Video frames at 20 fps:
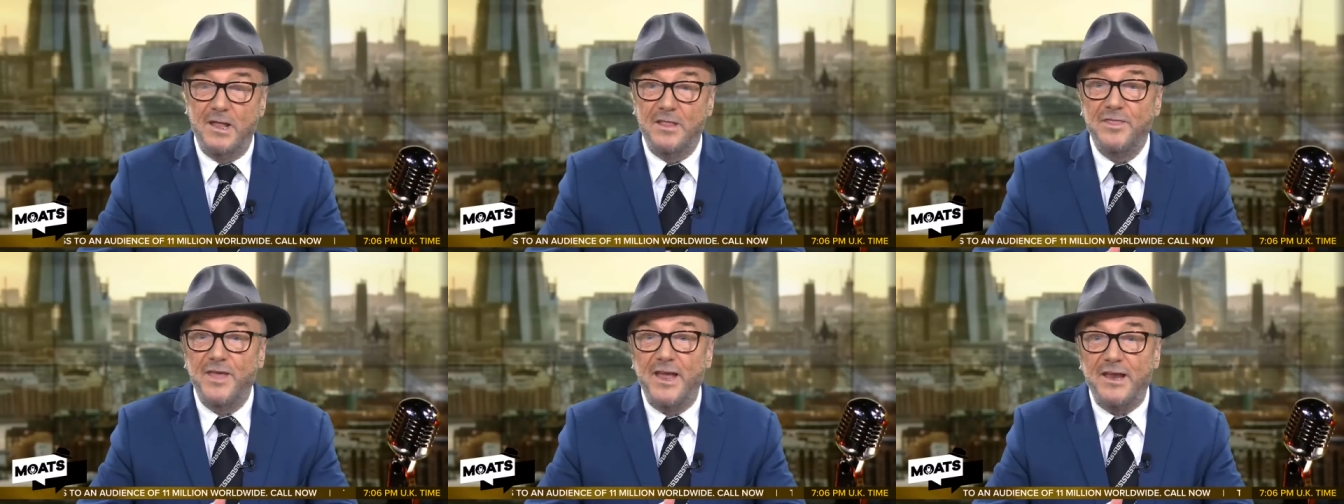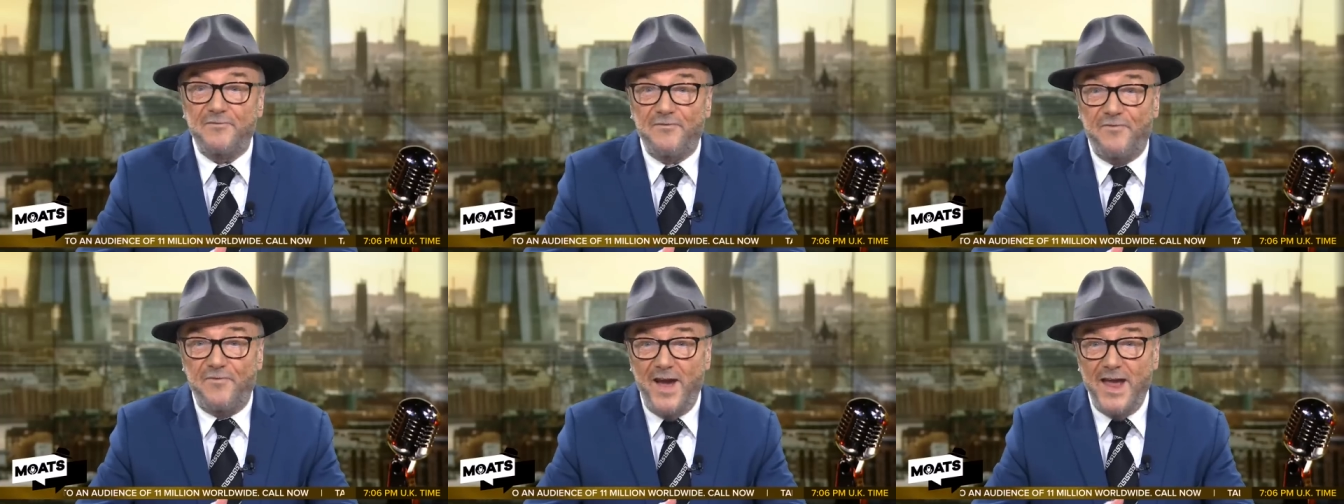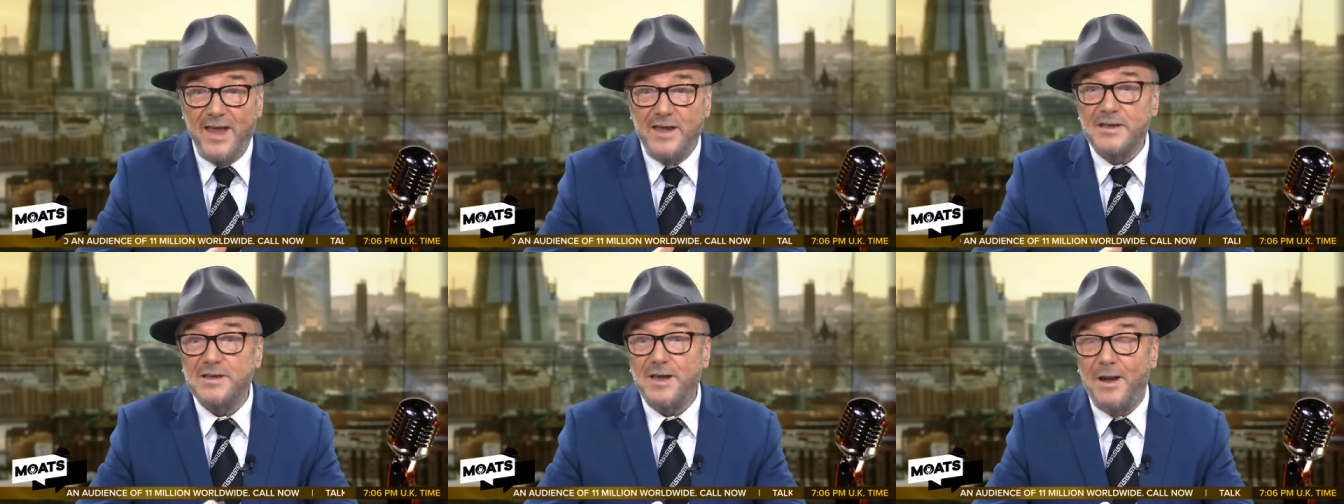they'd
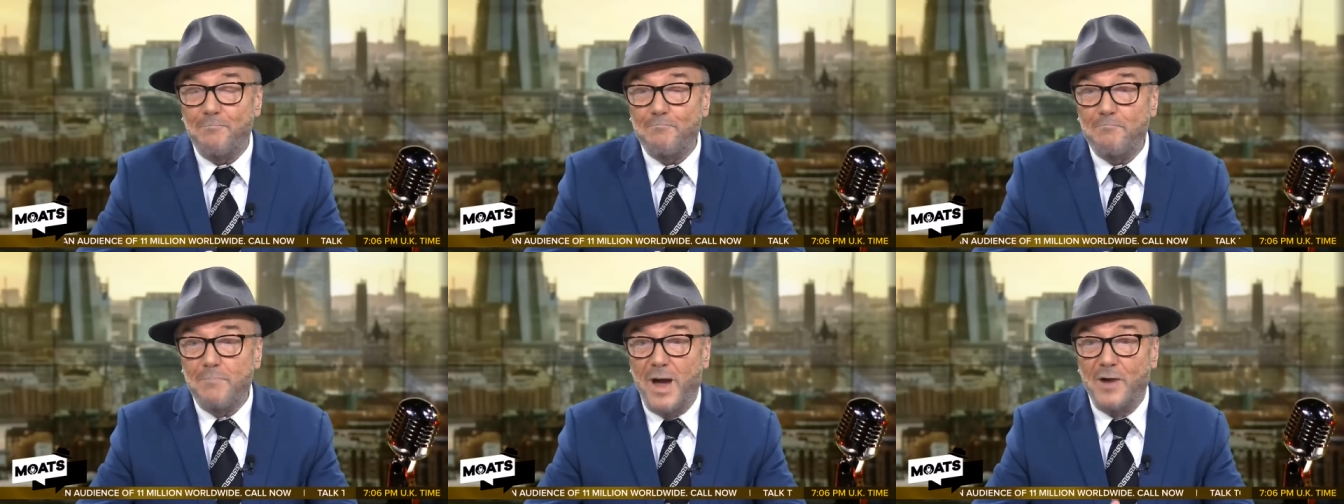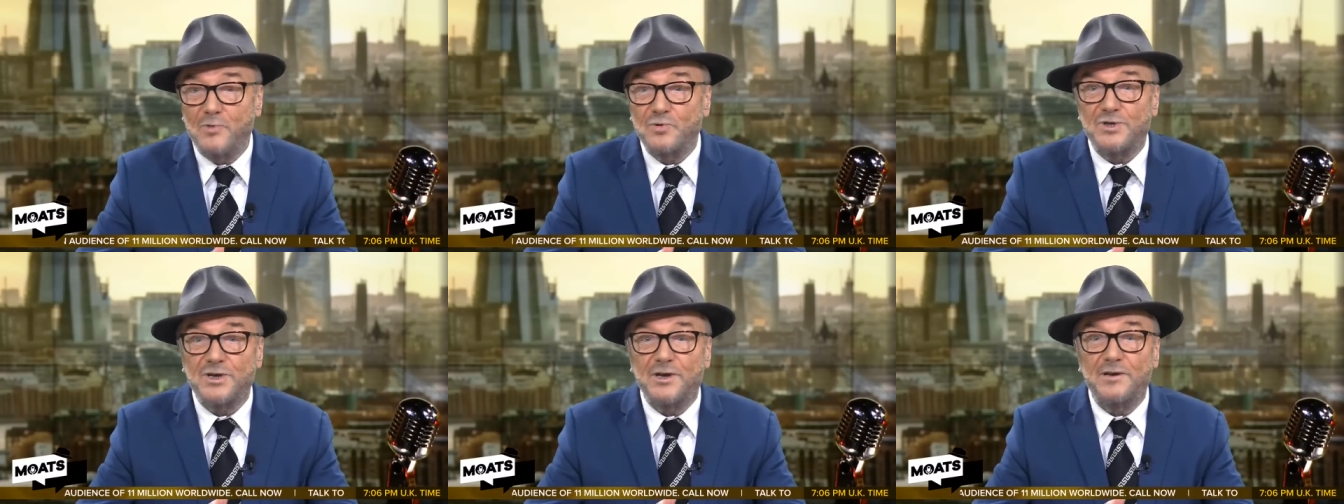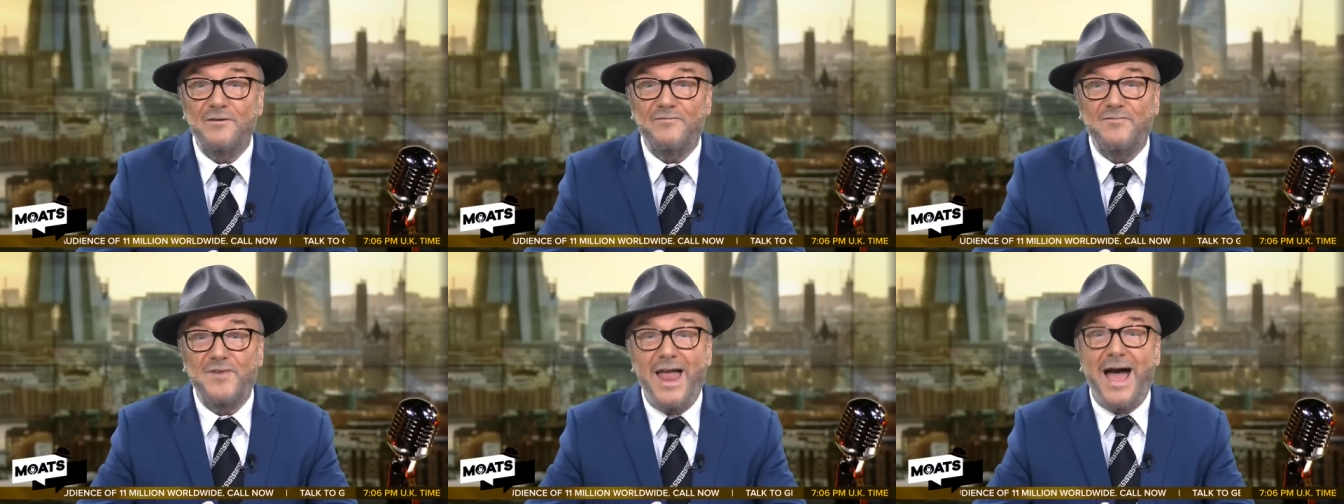find a
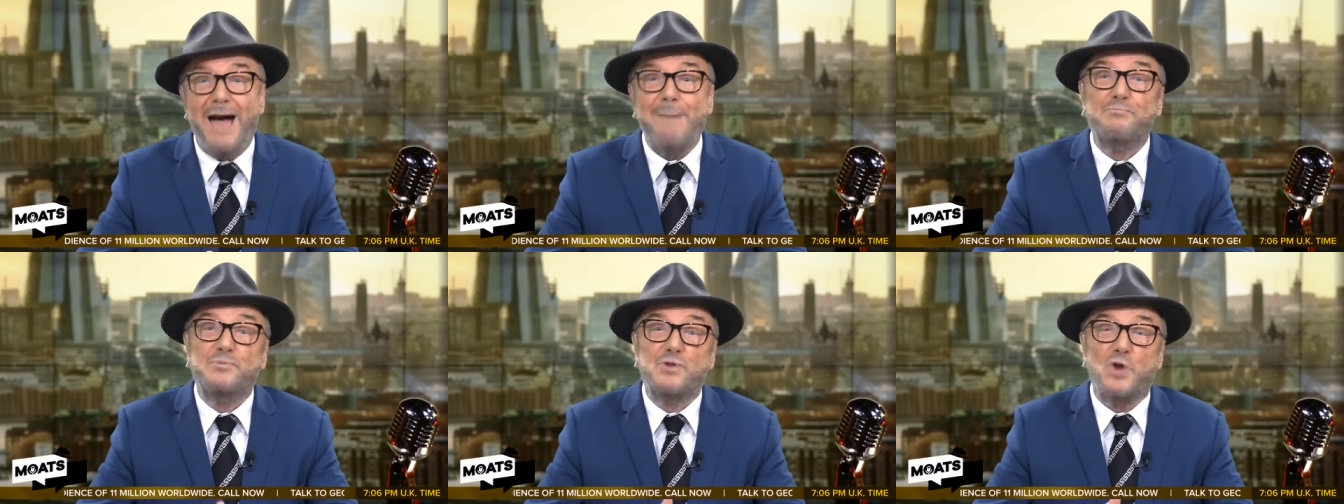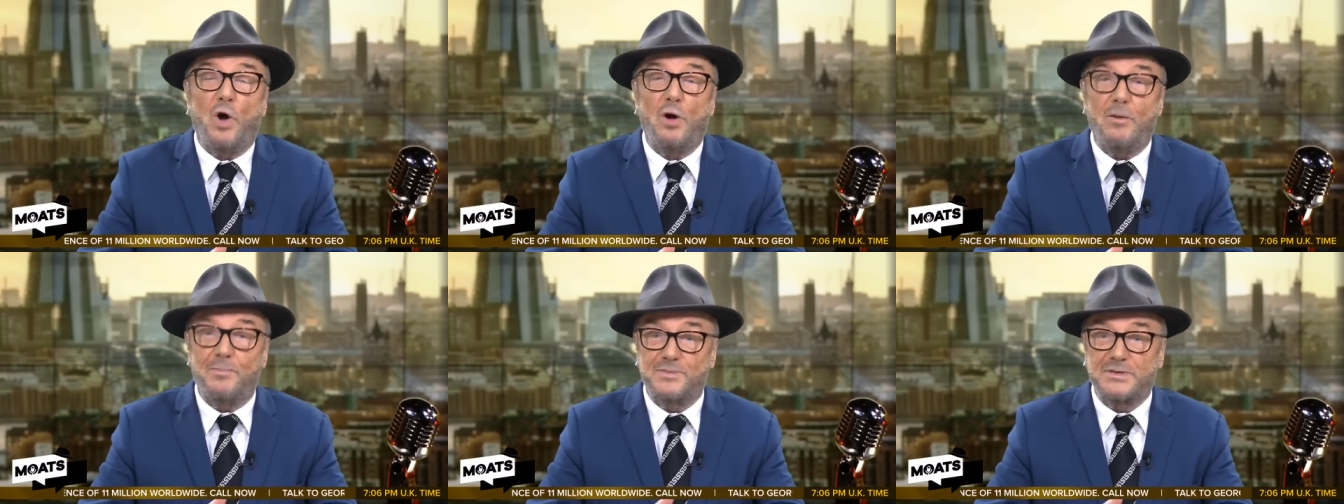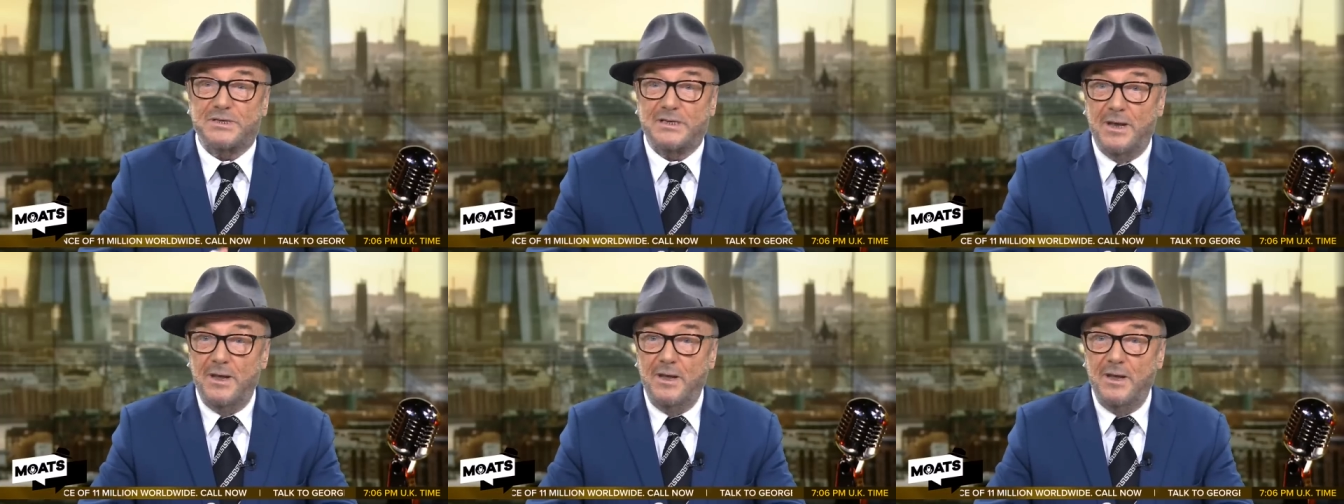mountain of laptops